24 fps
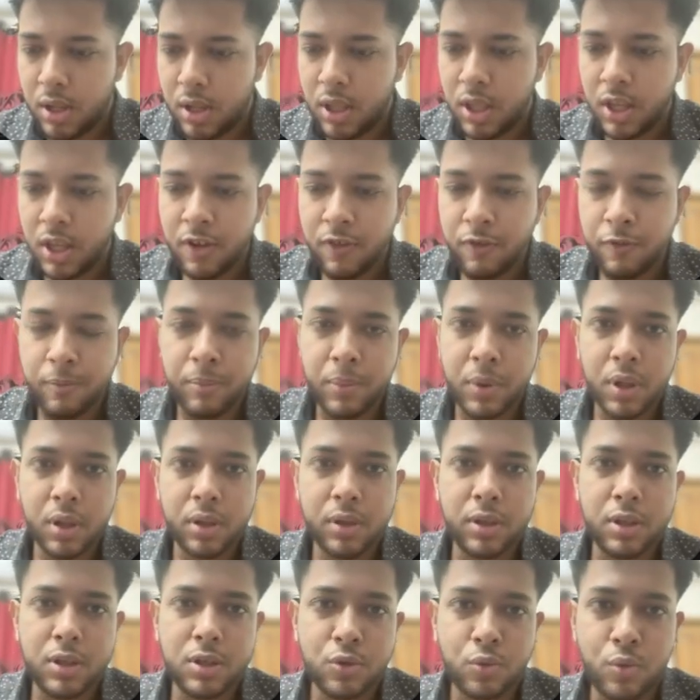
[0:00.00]
think I've milked
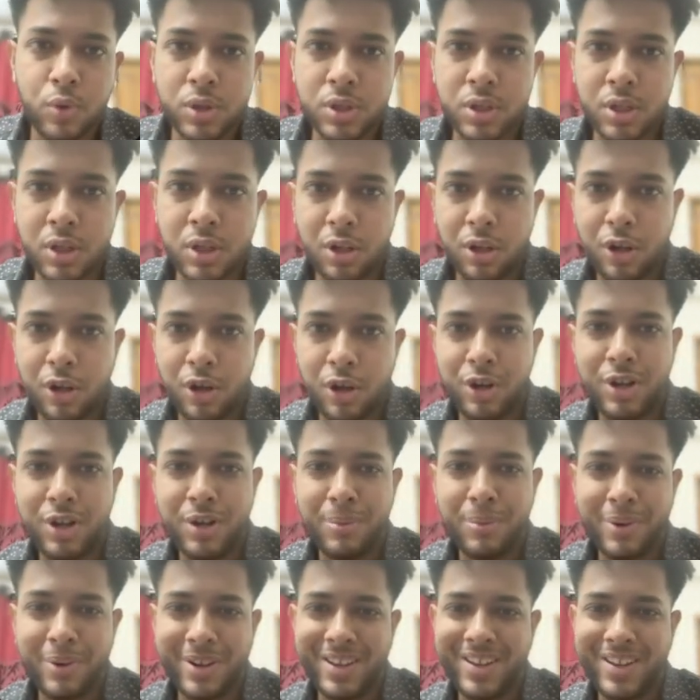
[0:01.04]
this question a lot,
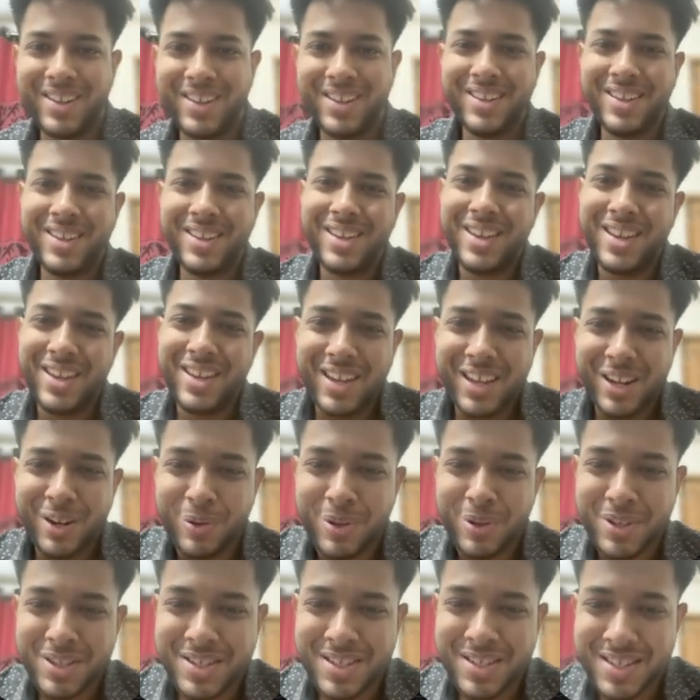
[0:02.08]
but
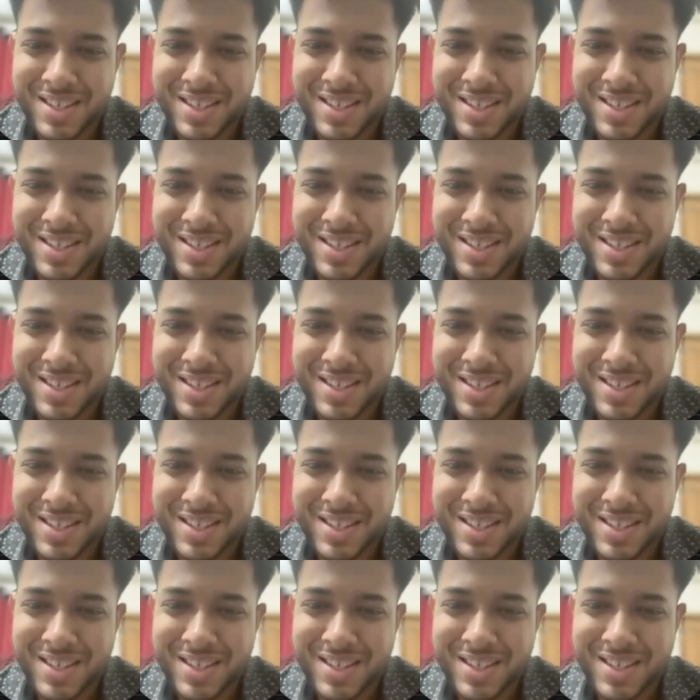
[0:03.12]
anyways.